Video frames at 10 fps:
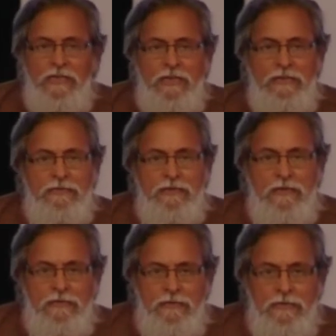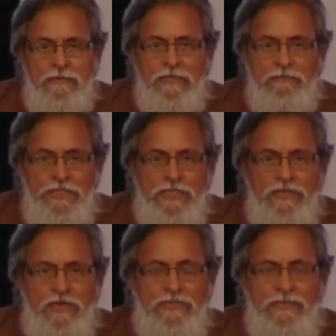at
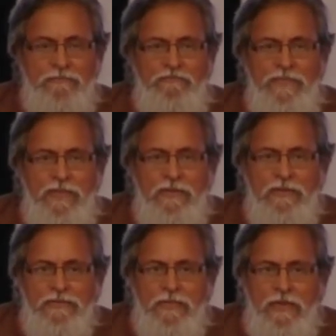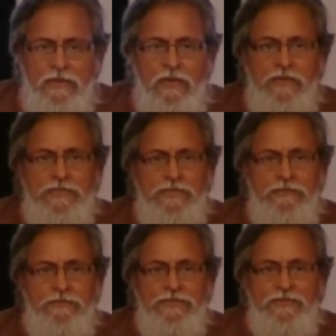techpedia.in. It's an analogic
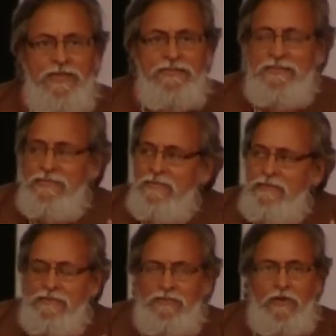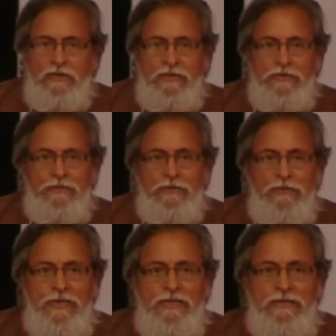innovation. And this is the gestalt level
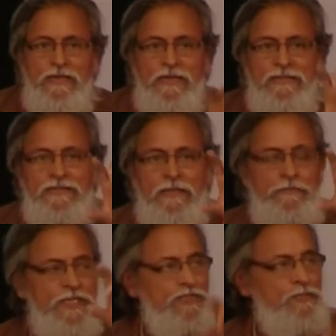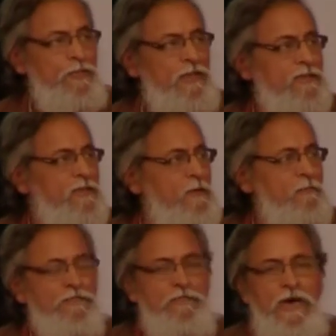where there's a bridge made
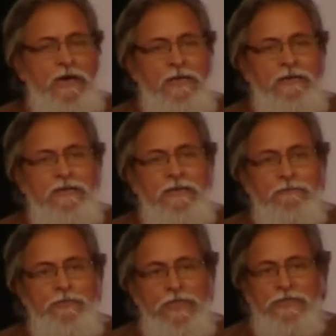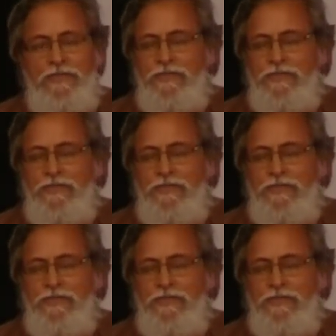by pulling the